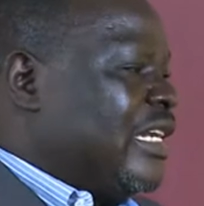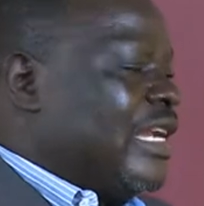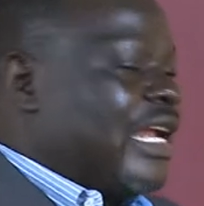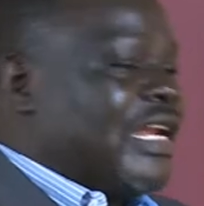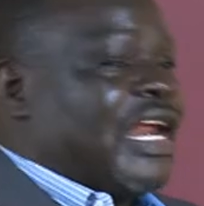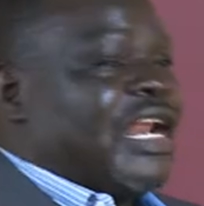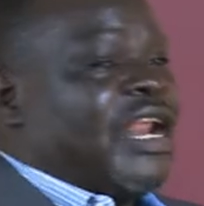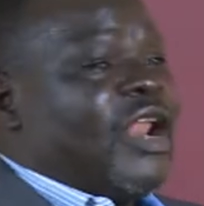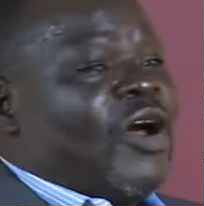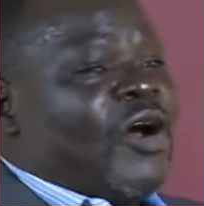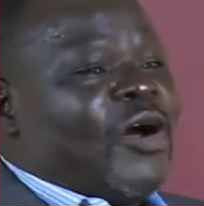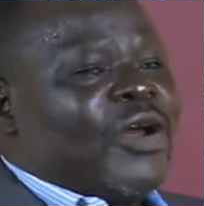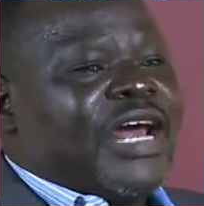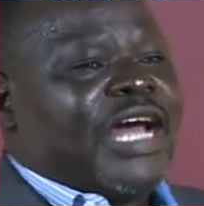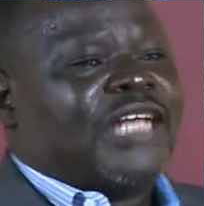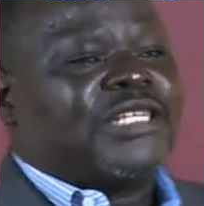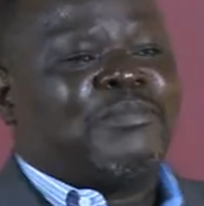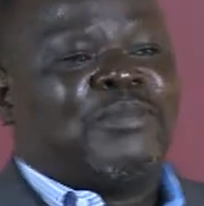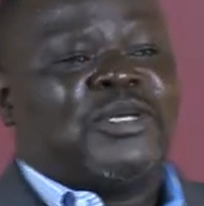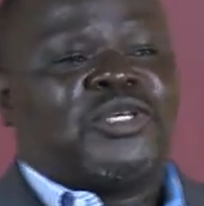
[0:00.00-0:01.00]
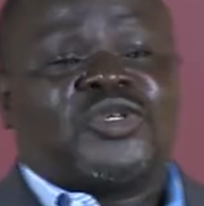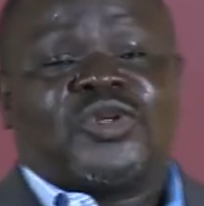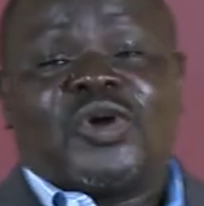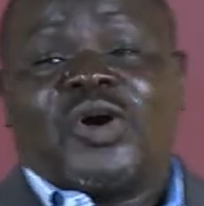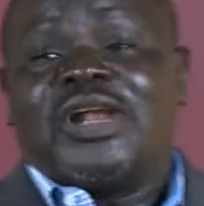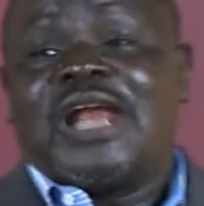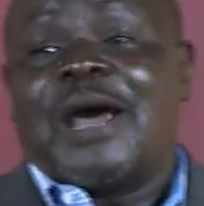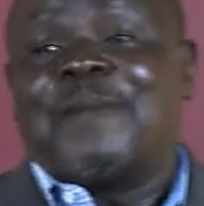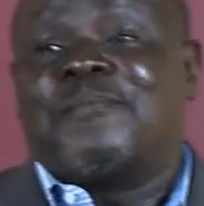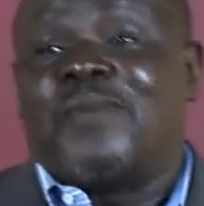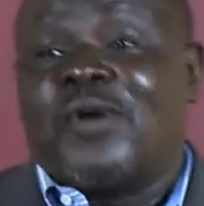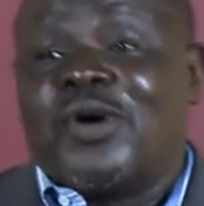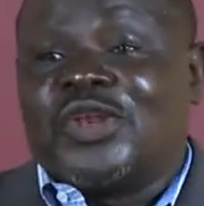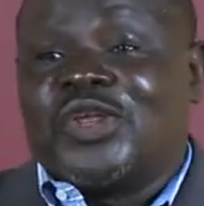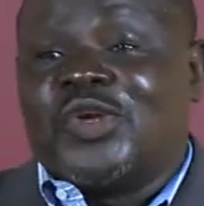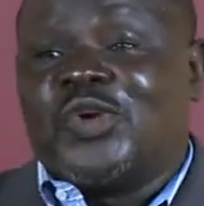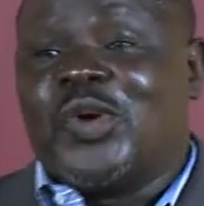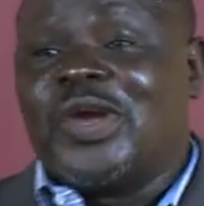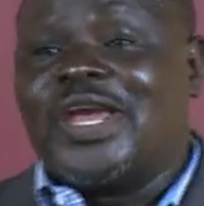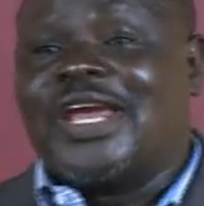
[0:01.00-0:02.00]
that the Lord has bestowed upon
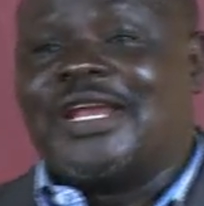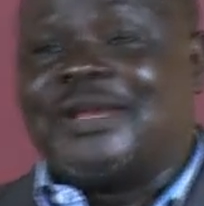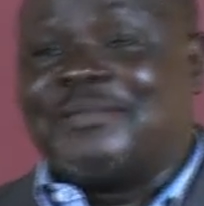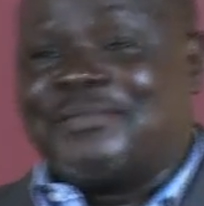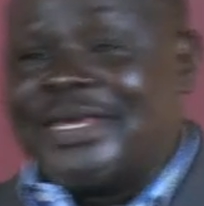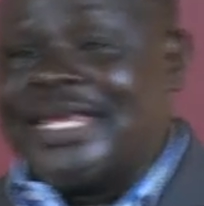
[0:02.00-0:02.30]
you and